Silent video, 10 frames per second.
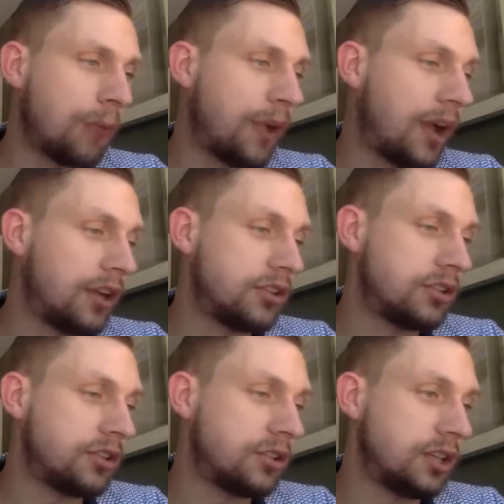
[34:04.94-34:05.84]
pot
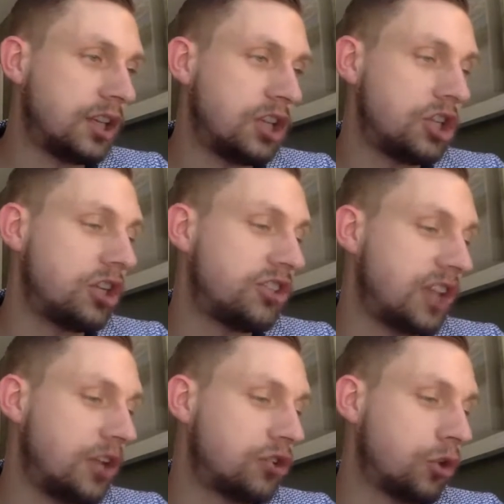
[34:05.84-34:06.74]
is a kitchen
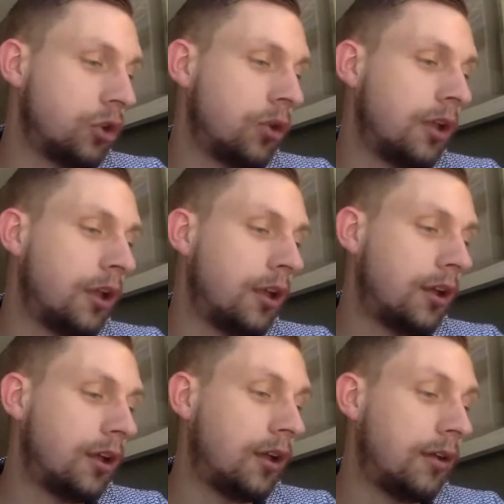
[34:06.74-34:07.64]
essential.
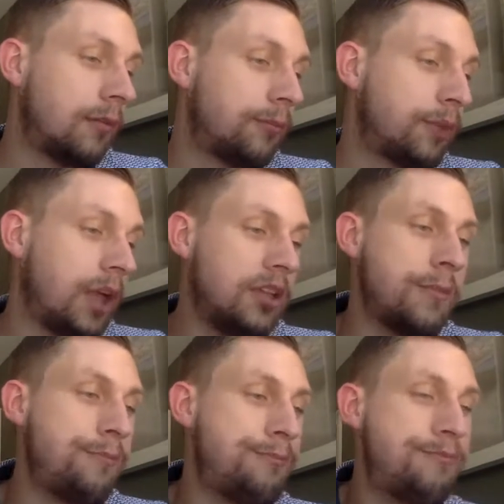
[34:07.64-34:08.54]
Probably
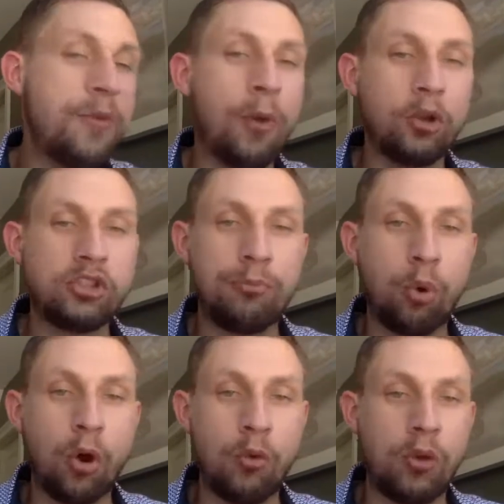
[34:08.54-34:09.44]
the most
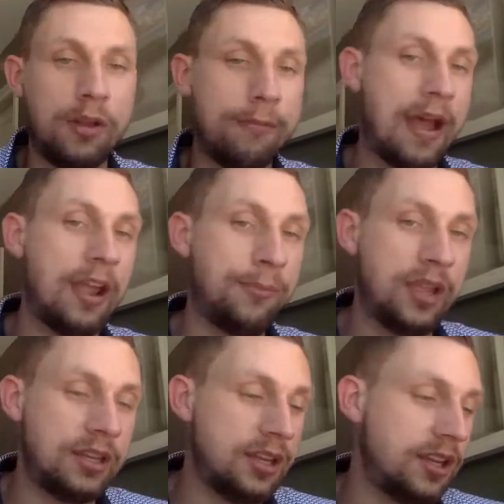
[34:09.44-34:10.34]
important one, in my
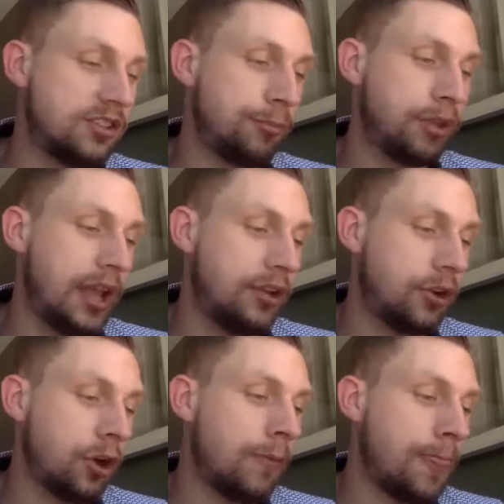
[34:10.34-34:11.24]
opinion, is a
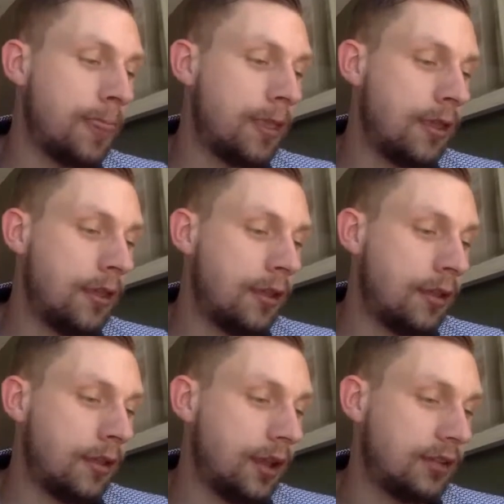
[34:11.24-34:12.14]
blender.
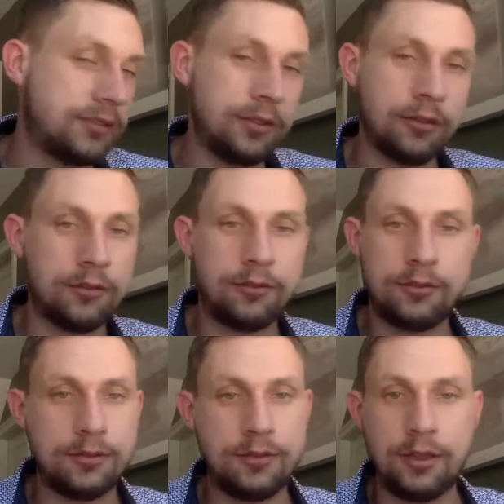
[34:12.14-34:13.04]
I still
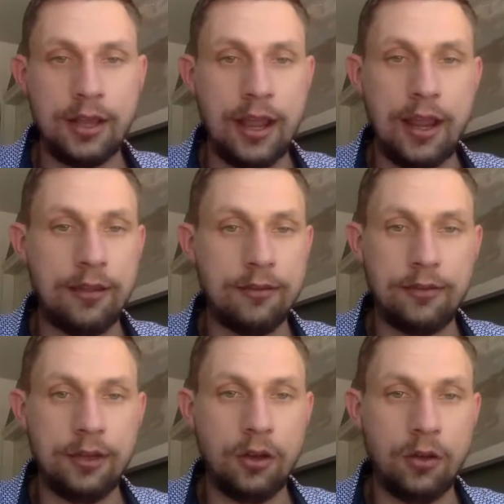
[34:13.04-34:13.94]
today,
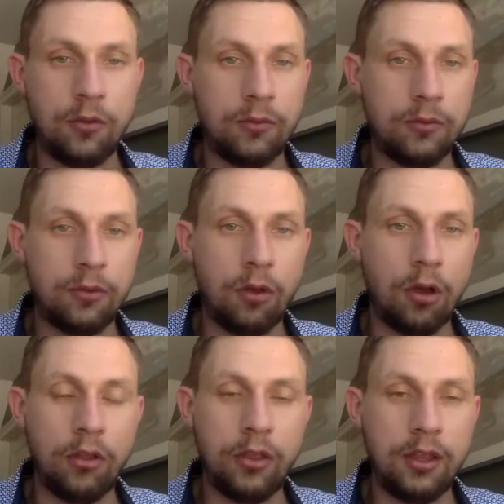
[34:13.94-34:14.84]

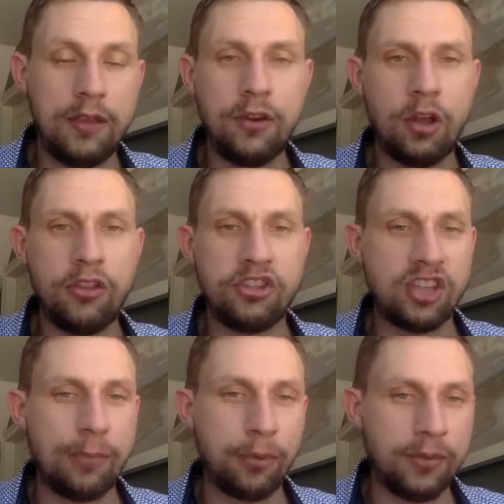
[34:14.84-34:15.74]
all the
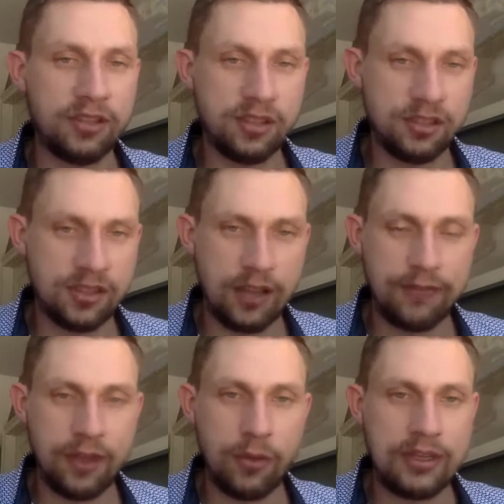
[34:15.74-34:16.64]
supplements and stuff
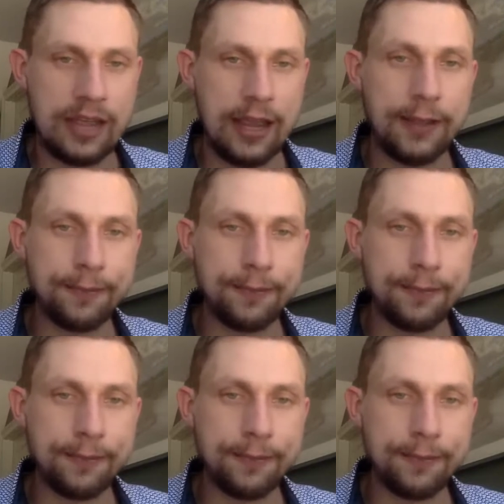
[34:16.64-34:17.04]
that we take